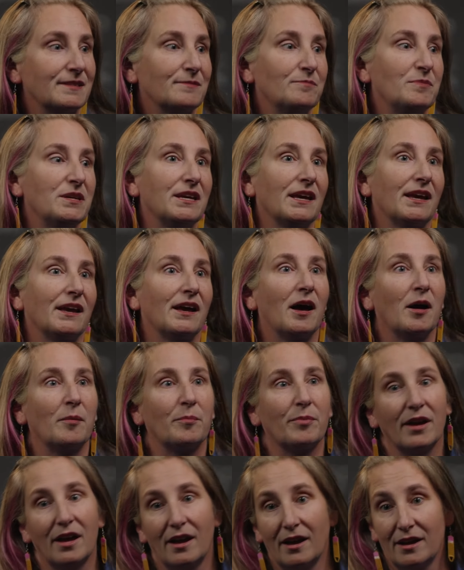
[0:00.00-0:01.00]
speaking
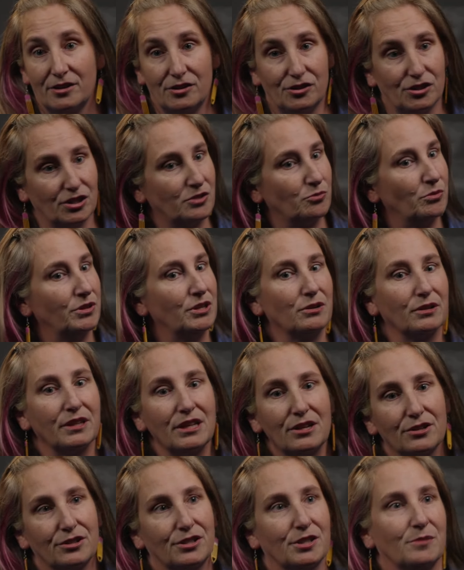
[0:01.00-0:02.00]
up just with your
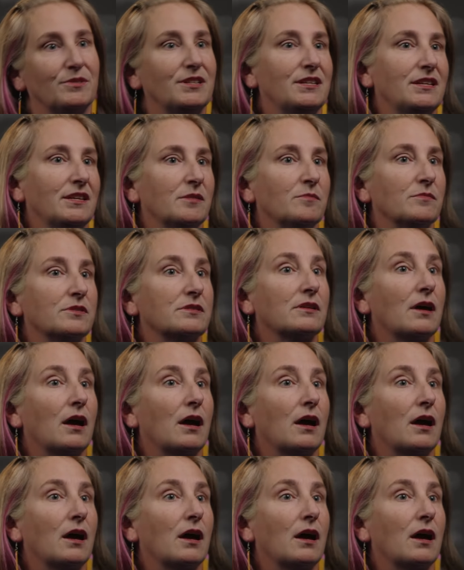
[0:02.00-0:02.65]
leadership teams,